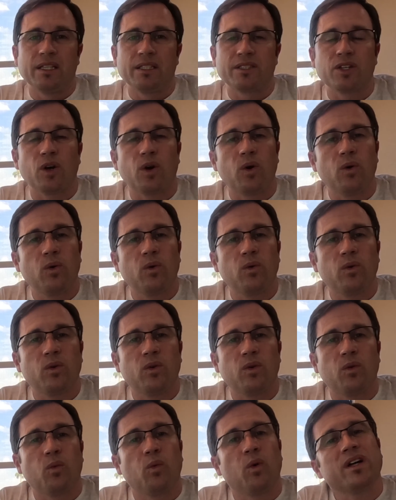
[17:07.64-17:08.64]
So
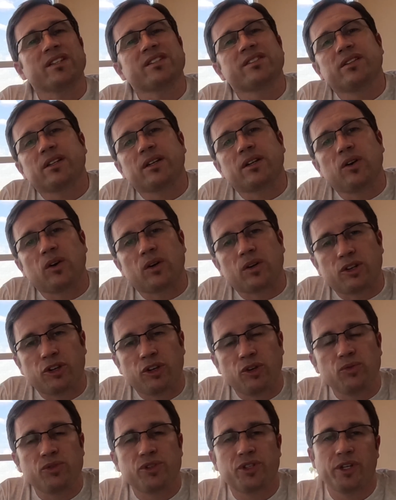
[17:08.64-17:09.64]
what's the
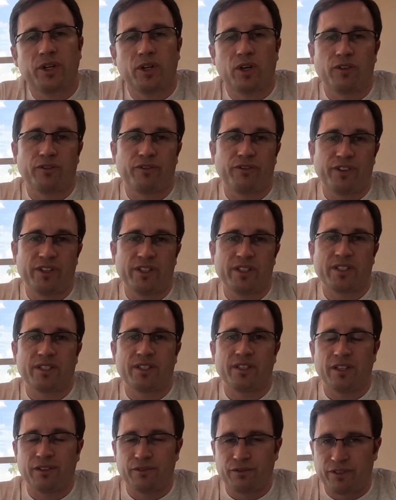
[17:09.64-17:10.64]
conclusion of
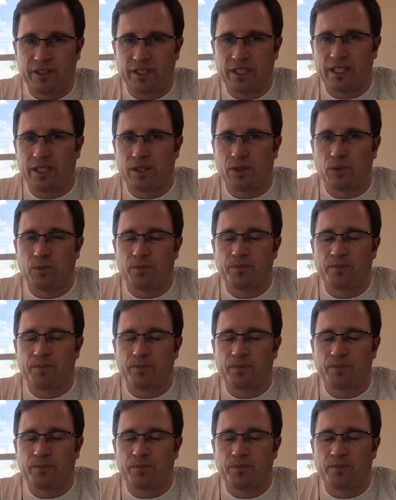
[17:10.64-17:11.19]
this video?